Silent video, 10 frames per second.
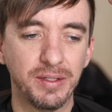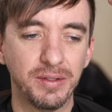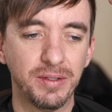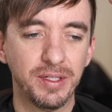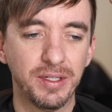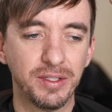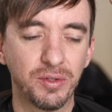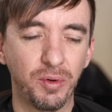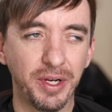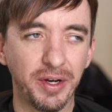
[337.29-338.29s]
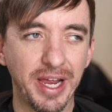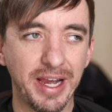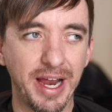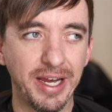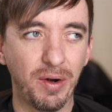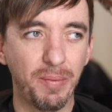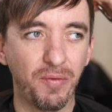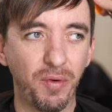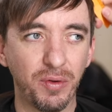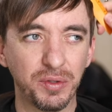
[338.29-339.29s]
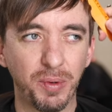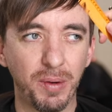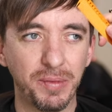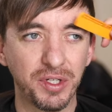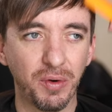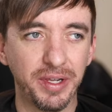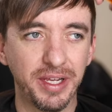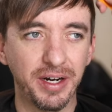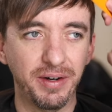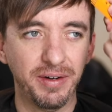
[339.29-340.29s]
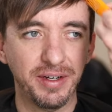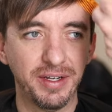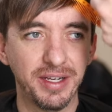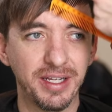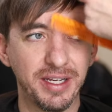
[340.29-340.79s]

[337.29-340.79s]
So I over direct the hair towards me, which just softens it